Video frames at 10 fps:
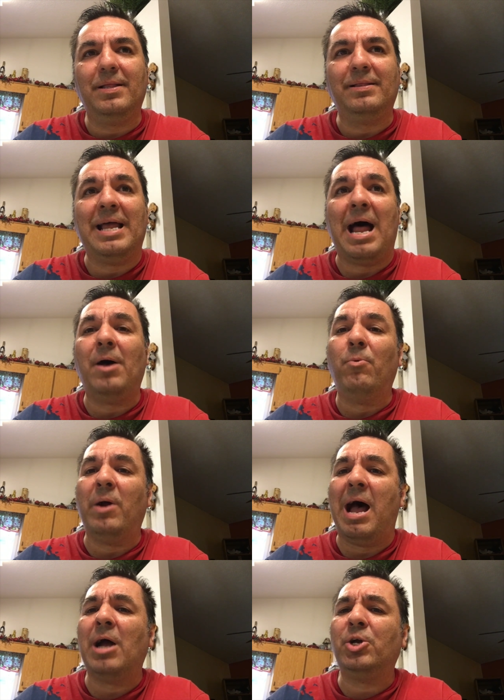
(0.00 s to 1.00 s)
that I
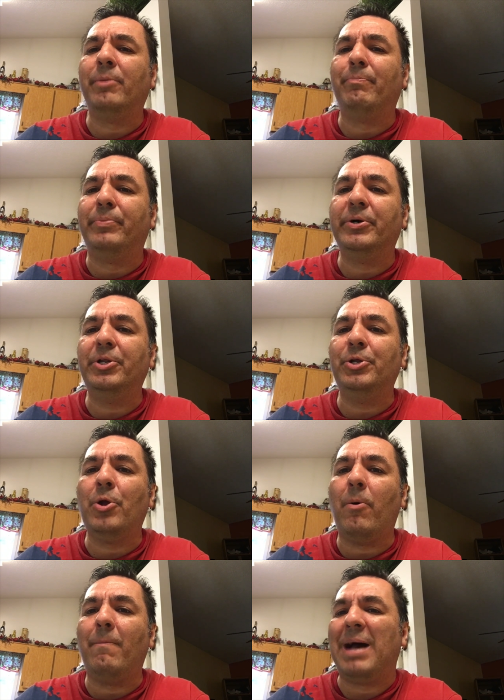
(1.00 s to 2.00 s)
where I could put you
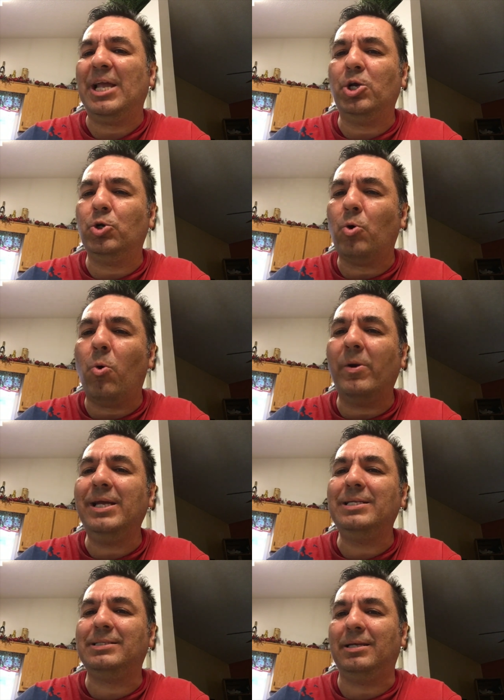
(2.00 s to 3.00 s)
know my
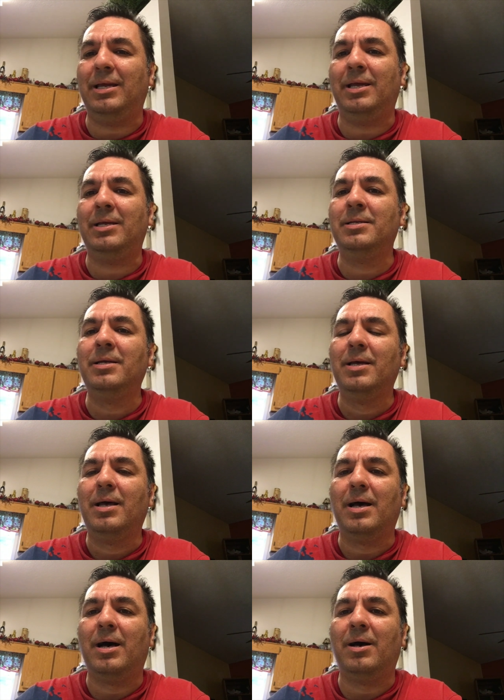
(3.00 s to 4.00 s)
coins in.
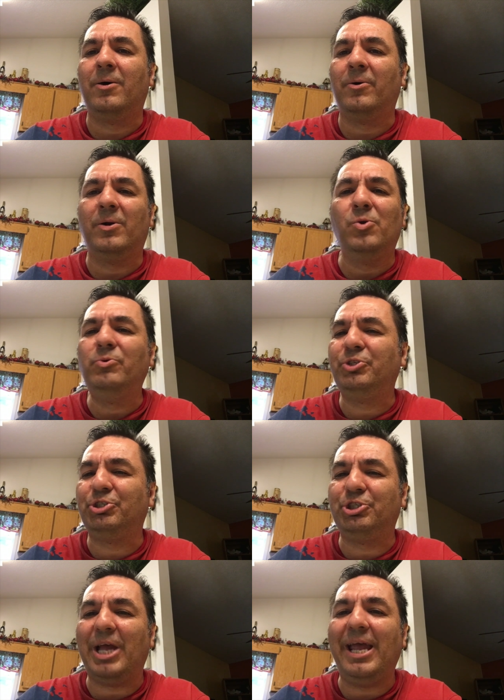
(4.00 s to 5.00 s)
Uh, or loose
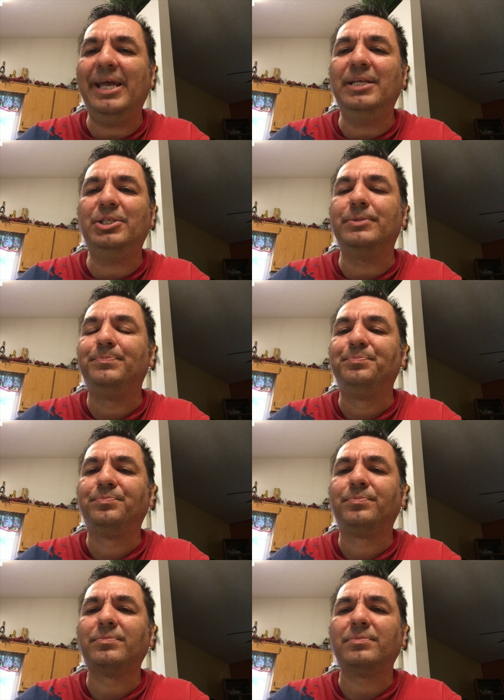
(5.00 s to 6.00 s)
change
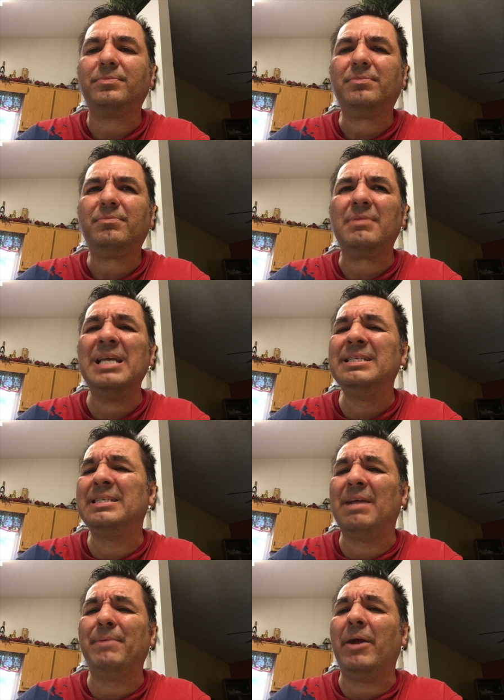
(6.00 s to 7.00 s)

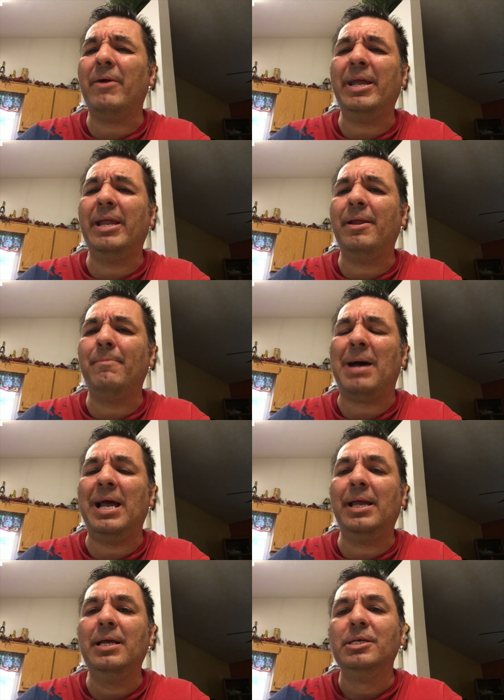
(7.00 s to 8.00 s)
instead of carrying it in
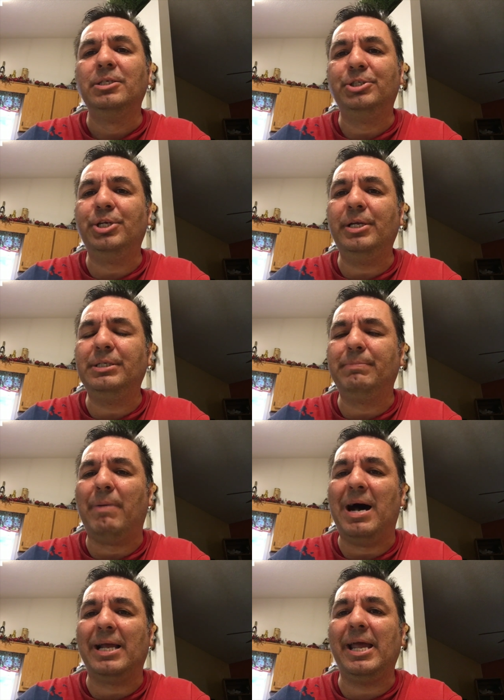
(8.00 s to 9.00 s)
my jeans
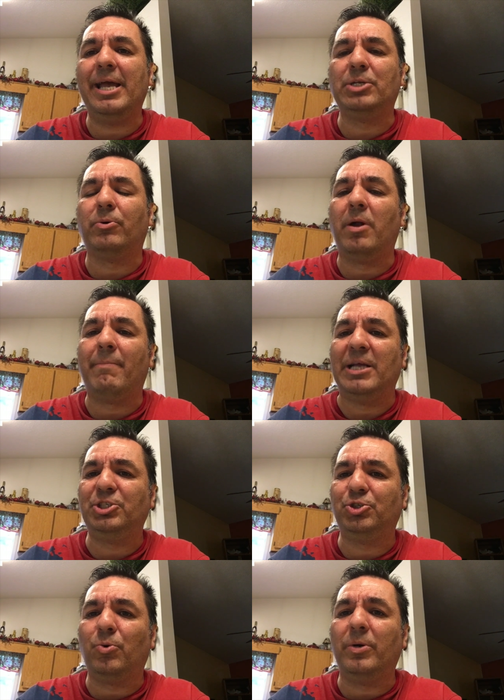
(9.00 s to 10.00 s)
pocket or on my
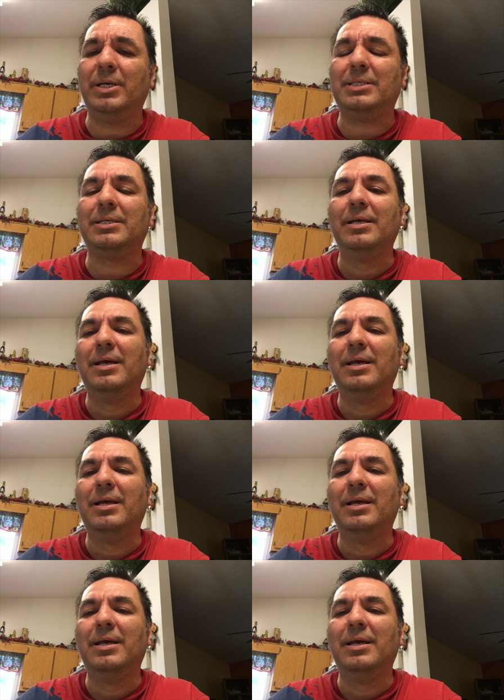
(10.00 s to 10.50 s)
shorts,